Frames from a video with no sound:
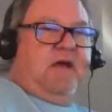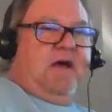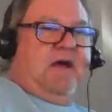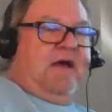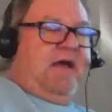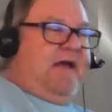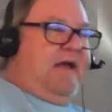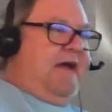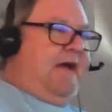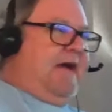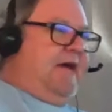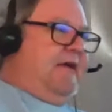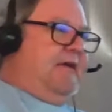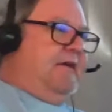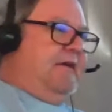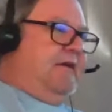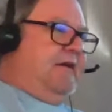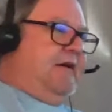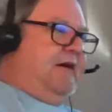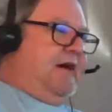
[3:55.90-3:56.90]

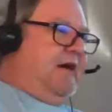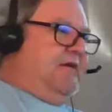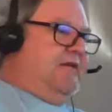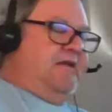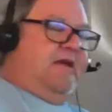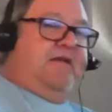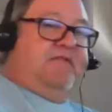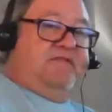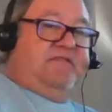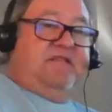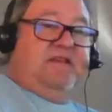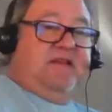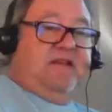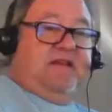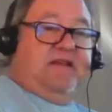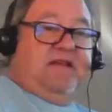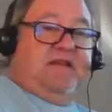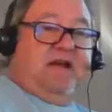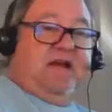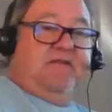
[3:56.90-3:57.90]
And I've seen
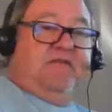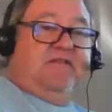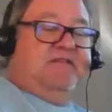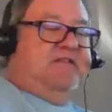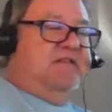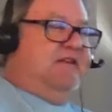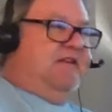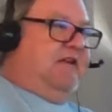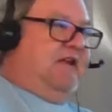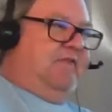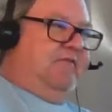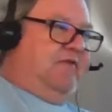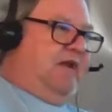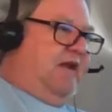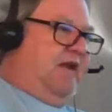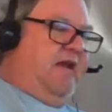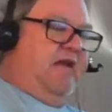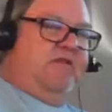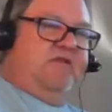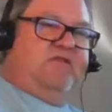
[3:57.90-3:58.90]
it. I've
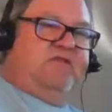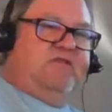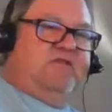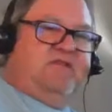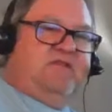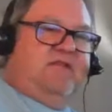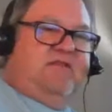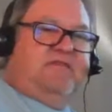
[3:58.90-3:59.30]
gone out in the streets.